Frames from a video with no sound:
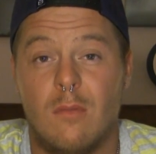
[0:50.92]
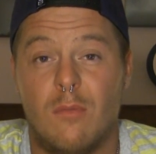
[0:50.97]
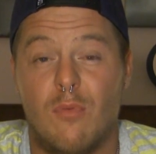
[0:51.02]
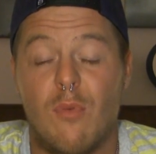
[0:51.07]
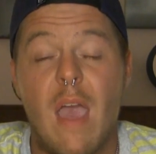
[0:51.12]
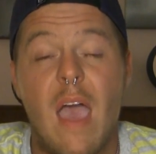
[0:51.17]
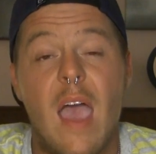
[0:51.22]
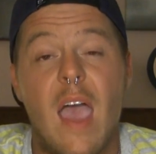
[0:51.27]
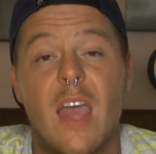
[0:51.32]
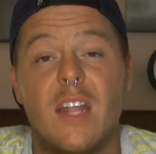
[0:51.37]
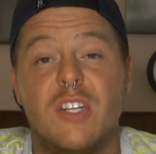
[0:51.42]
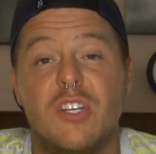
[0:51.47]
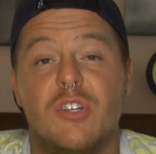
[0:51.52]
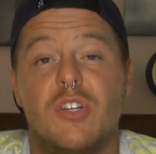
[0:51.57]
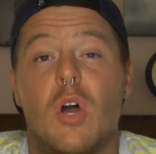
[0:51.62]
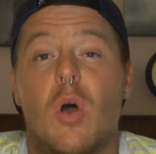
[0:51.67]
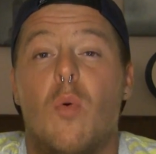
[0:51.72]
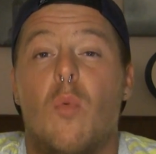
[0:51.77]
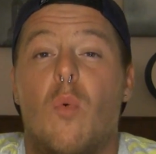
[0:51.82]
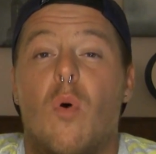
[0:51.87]
red. You
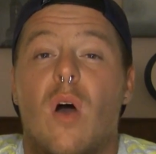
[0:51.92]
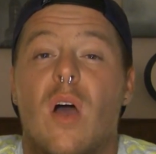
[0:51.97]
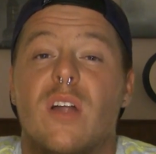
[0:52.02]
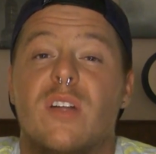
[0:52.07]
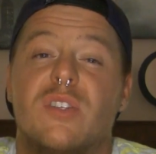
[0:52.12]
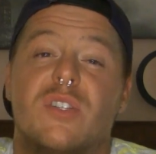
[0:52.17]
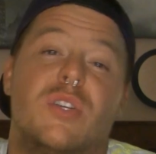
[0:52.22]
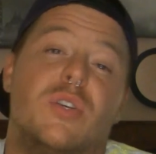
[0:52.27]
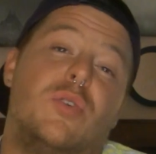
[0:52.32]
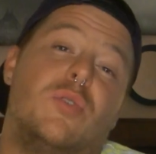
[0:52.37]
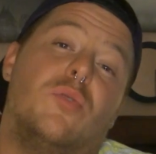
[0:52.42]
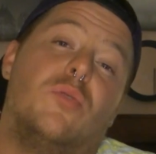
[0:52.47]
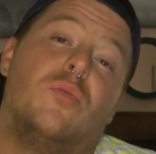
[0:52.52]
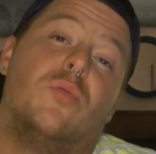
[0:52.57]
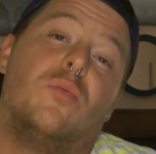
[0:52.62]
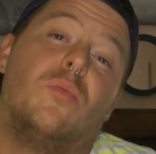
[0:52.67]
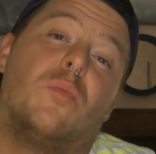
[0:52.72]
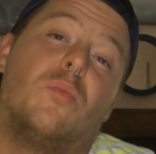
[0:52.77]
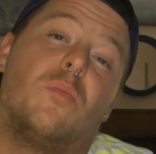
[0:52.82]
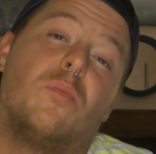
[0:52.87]
don't want
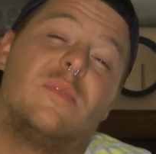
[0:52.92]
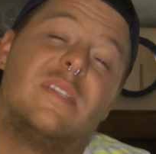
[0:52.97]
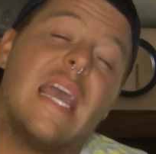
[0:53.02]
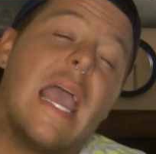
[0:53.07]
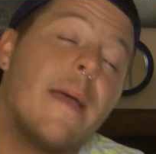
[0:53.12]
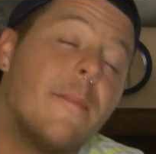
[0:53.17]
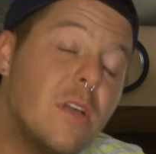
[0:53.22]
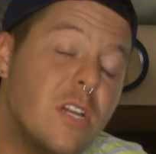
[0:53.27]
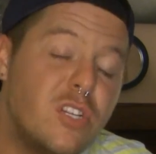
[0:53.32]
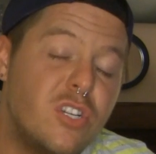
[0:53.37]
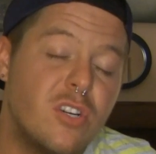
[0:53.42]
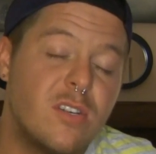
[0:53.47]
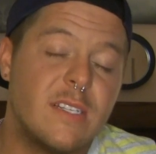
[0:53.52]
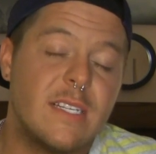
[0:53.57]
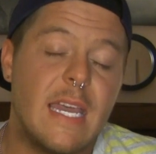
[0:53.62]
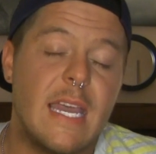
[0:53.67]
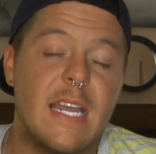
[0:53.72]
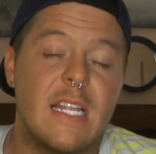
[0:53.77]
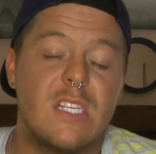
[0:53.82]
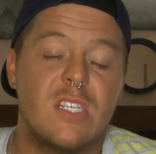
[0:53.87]
to damage your
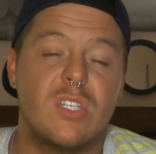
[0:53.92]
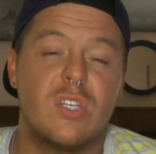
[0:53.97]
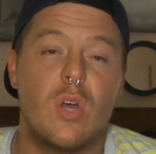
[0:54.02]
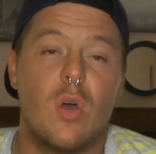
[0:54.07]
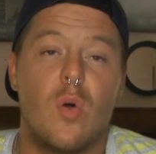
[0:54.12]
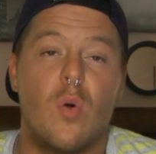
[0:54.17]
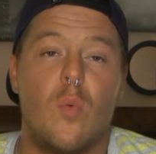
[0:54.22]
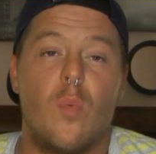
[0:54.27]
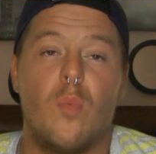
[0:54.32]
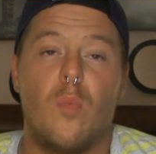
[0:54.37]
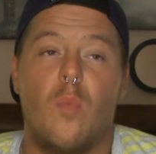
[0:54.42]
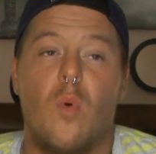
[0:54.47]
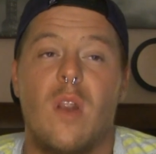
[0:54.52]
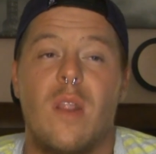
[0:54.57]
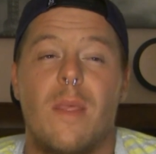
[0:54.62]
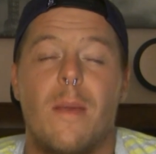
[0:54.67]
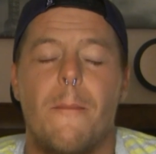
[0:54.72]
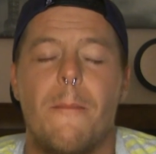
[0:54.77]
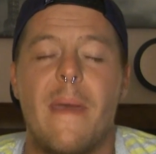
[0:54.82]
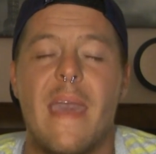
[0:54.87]
skin. So one
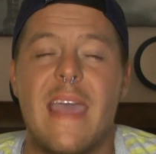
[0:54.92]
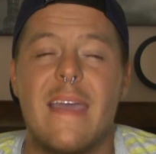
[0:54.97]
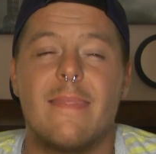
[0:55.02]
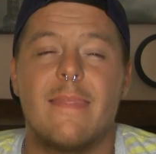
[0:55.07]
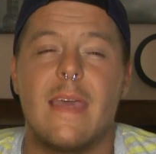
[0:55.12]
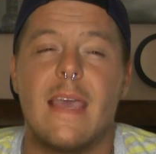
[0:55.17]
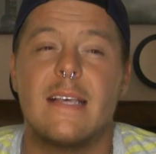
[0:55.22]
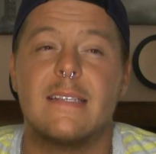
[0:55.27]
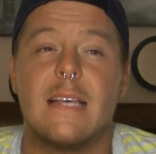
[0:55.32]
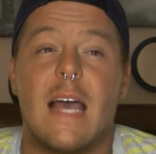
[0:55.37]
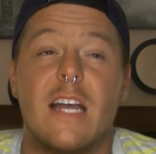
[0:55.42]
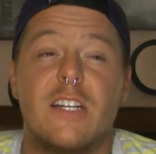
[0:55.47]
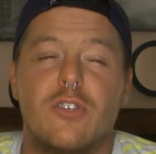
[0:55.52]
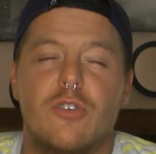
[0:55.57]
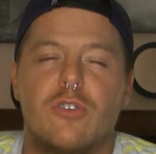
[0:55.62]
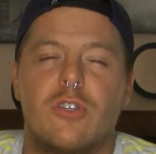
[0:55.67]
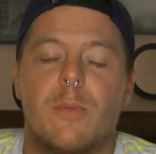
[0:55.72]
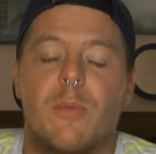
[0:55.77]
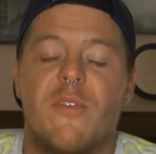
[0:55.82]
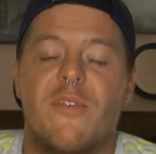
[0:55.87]
of the main things I
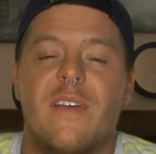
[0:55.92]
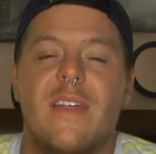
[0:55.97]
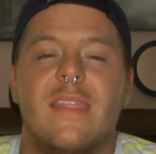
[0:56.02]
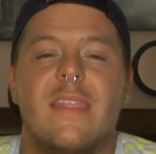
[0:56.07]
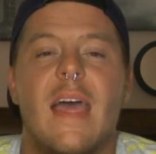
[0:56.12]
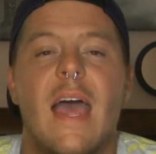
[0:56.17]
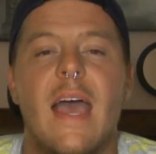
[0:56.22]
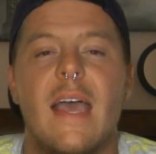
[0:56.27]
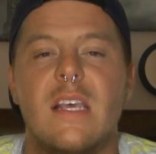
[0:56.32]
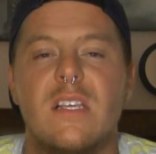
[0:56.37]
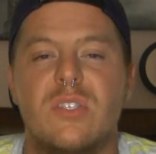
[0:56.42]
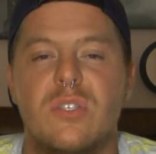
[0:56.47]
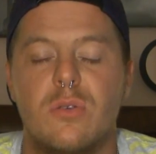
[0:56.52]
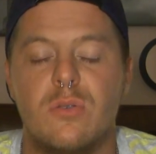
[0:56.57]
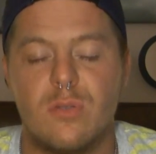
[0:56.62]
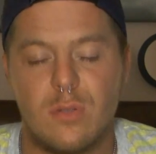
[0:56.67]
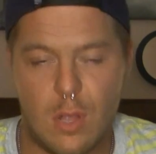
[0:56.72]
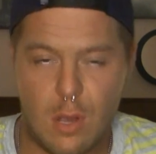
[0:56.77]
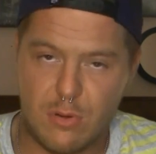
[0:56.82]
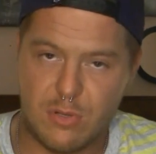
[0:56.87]
do to prevent that is
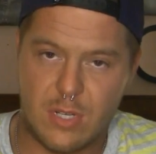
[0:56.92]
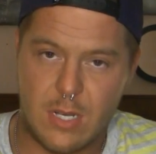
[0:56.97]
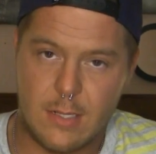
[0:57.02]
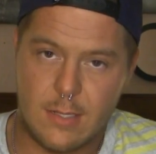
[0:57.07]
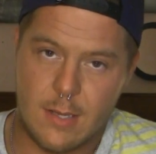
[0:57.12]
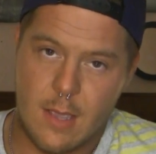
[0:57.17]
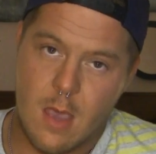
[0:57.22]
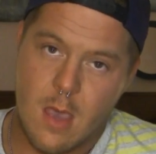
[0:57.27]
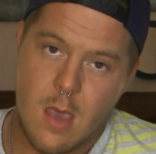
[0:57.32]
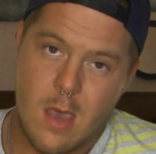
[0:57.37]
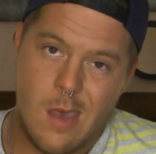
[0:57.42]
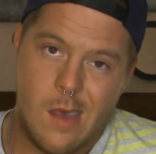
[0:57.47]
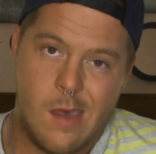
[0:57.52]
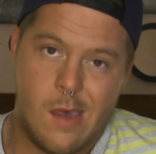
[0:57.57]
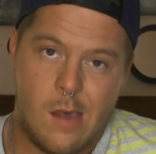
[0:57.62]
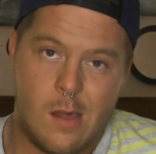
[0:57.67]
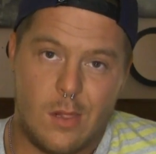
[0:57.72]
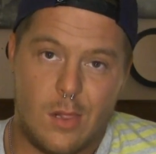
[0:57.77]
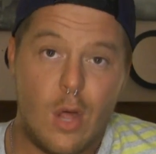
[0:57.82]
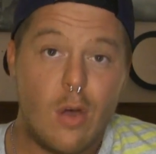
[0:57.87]
use lotions.
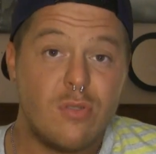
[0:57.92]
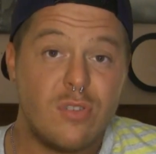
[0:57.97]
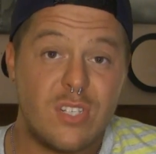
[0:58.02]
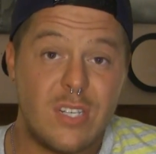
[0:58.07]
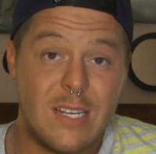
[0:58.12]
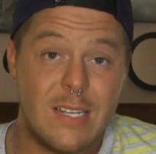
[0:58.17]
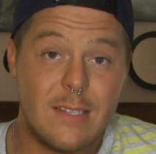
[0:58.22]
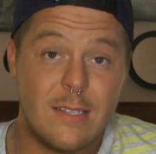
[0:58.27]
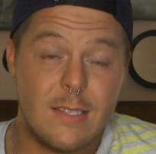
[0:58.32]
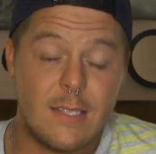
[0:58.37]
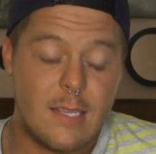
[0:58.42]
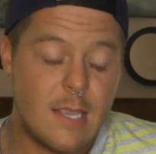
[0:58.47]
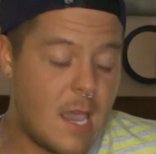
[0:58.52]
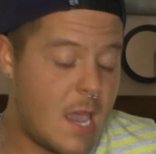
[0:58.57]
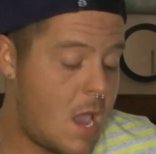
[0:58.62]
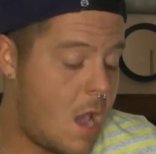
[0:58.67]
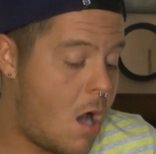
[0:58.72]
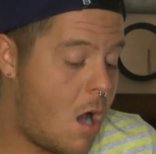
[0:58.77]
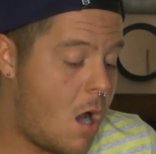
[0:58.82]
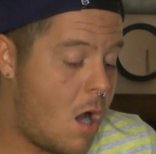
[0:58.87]
Lotions
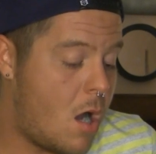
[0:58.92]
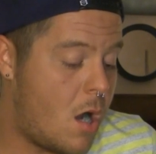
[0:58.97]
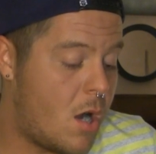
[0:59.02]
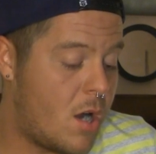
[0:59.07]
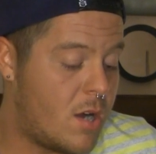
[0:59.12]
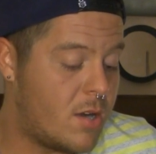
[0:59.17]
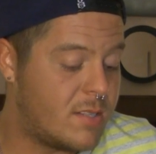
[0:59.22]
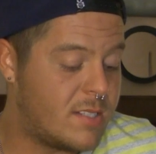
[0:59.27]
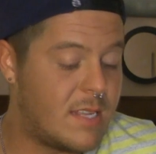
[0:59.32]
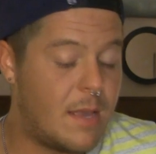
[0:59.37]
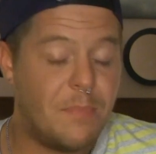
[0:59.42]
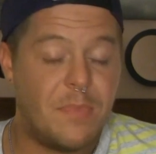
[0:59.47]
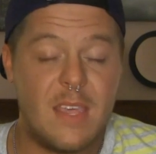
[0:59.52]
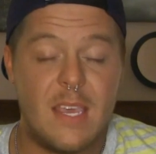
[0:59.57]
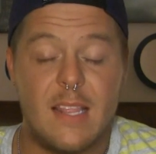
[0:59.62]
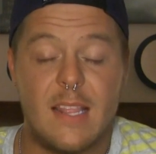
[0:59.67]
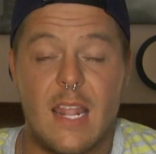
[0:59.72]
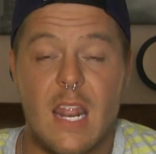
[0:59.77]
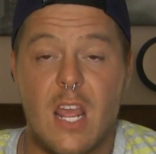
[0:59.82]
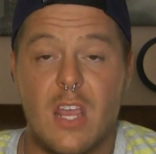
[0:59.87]
are
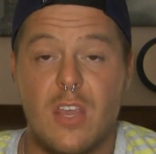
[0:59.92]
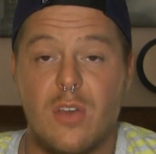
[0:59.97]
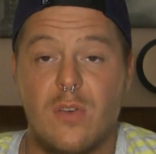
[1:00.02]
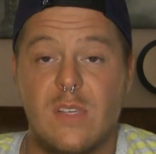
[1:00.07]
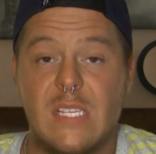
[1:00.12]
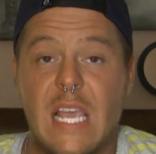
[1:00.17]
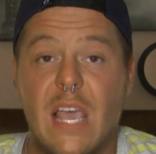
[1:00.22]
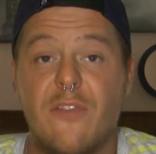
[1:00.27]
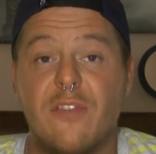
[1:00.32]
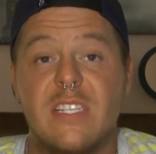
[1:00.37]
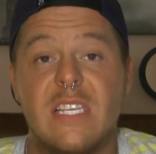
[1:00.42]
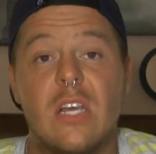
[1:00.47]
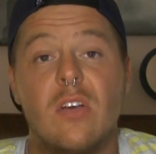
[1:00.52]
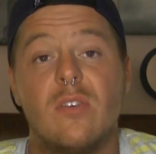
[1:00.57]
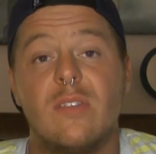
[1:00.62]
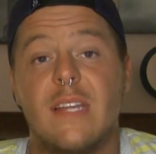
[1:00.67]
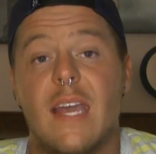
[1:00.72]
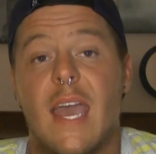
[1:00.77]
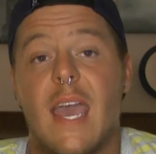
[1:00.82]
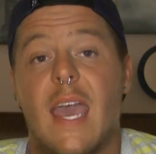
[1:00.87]
something that I use every single
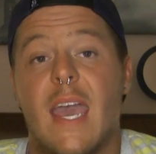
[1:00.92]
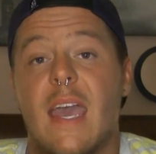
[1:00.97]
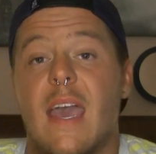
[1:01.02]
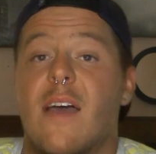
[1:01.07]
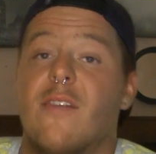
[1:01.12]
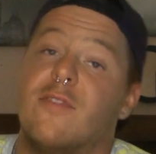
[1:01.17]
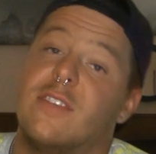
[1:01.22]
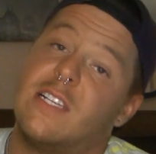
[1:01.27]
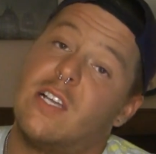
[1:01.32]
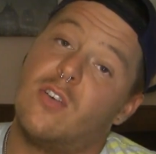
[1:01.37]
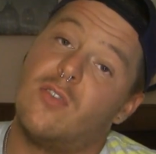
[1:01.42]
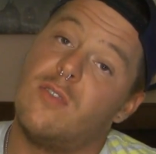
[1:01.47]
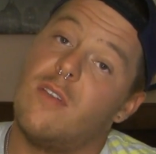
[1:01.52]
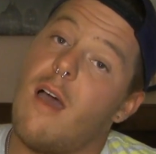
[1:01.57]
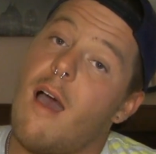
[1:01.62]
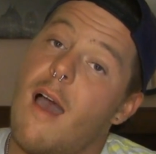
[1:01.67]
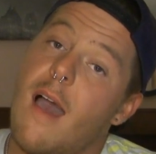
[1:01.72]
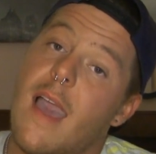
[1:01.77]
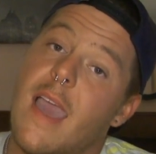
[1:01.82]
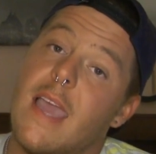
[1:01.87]
day, every single
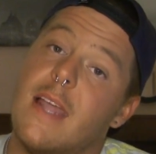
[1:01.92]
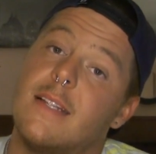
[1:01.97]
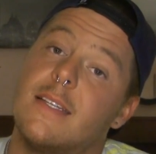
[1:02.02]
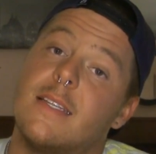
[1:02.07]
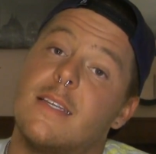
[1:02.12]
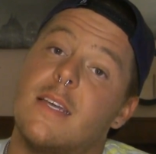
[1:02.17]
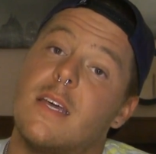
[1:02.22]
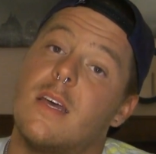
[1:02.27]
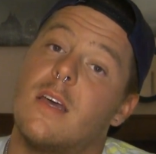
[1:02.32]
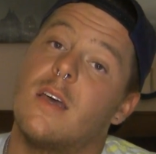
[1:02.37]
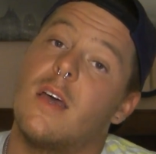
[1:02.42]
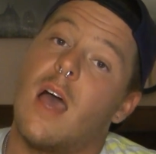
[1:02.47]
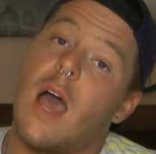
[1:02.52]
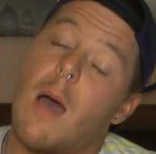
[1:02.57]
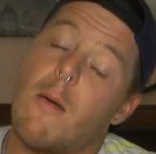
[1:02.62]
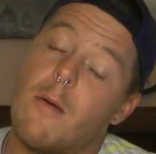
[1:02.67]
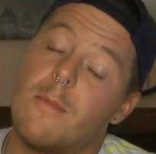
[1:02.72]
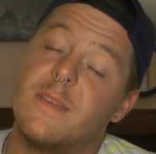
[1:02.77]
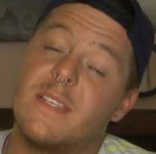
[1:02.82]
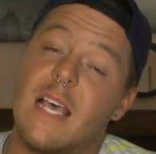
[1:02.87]
night.
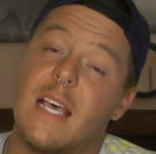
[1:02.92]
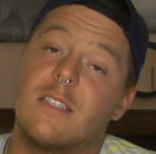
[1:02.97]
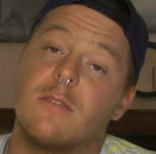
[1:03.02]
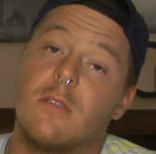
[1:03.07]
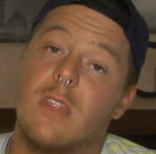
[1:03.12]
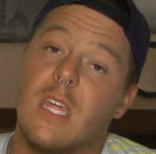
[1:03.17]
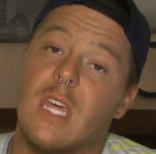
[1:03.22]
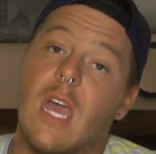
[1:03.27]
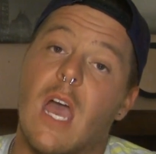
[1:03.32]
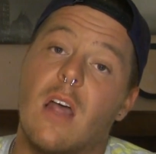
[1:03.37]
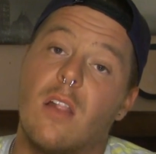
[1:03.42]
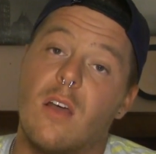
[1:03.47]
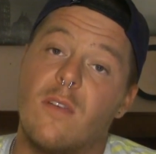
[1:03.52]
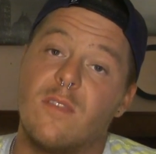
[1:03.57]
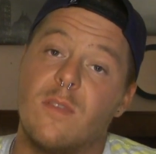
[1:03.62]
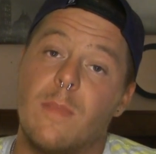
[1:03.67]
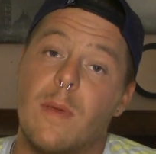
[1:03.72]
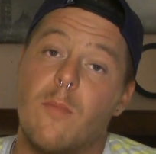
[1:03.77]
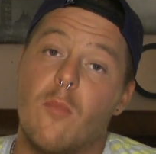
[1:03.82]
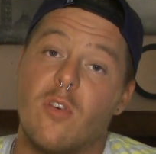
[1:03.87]
I'm obsessed with it. I love to be